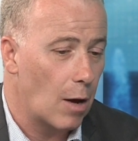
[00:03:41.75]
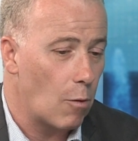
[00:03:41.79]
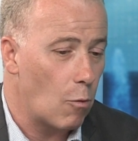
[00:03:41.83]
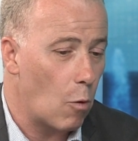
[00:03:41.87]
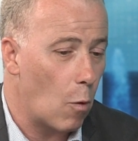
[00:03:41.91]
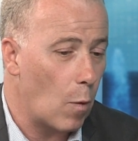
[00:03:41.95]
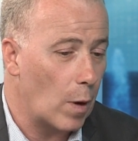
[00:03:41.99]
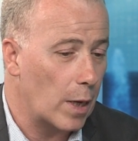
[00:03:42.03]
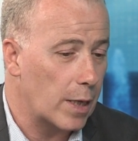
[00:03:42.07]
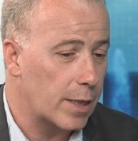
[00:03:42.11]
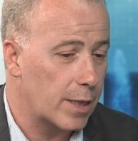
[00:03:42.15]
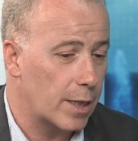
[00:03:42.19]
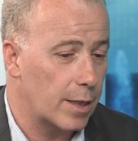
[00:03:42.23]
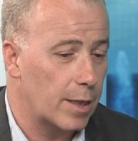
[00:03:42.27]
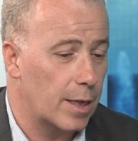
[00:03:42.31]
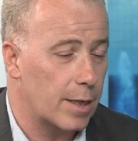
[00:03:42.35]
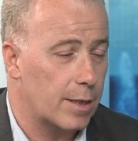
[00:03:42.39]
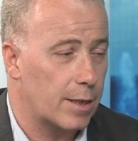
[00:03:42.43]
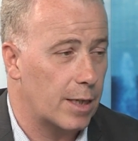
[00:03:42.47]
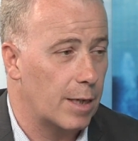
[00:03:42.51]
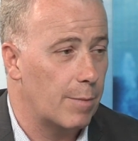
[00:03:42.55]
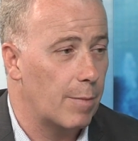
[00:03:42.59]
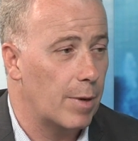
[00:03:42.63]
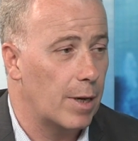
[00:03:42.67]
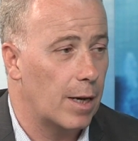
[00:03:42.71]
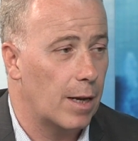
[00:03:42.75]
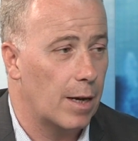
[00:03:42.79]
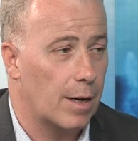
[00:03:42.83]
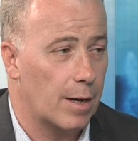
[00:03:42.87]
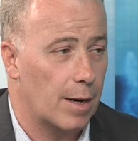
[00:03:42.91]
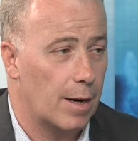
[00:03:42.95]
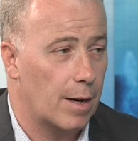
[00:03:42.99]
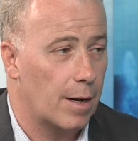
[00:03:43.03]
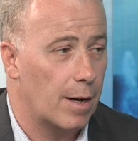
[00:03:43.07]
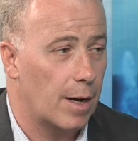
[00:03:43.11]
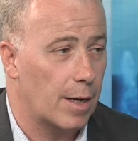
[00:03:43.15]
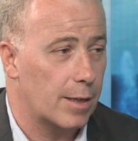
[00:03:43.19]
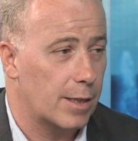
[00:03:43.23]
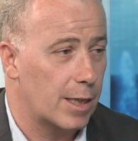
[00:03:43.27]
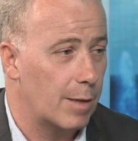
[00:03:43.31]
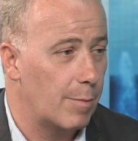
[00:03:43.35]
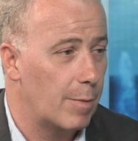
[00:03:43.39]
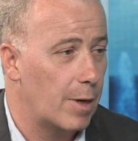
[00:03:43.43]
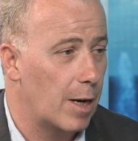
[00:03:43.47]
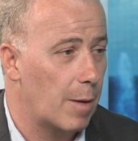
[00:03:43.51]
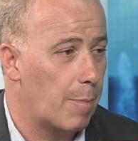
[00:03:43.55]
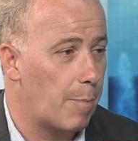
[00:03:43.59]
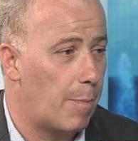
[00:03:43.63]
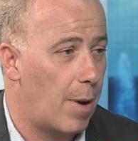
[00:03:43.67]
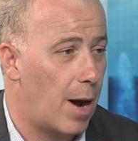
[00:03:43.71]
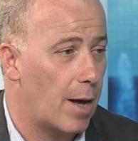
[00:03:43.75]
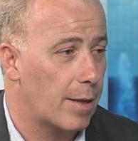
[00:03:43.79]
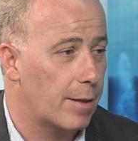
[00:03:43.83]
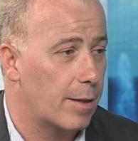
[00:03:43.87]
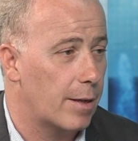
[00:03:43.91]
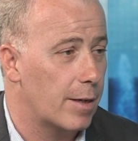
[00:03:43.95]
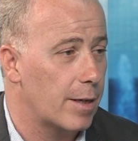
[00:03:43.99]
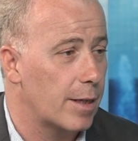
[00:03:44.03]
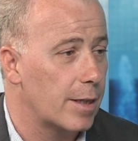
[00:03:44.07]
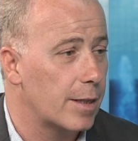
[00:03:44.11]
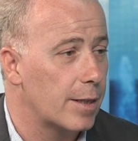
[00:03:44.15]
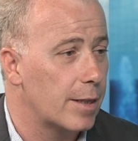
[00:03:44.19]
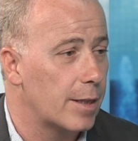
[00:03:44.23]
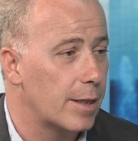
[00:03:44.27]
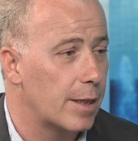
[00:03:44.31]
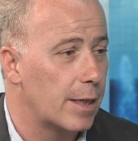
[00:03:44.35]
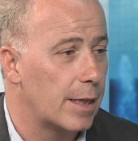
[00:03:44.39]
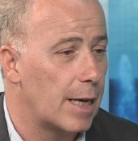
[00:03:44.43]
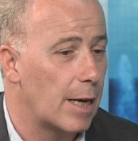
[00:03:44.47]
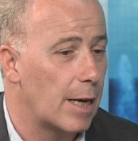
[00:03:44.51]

will see a similar pattern in the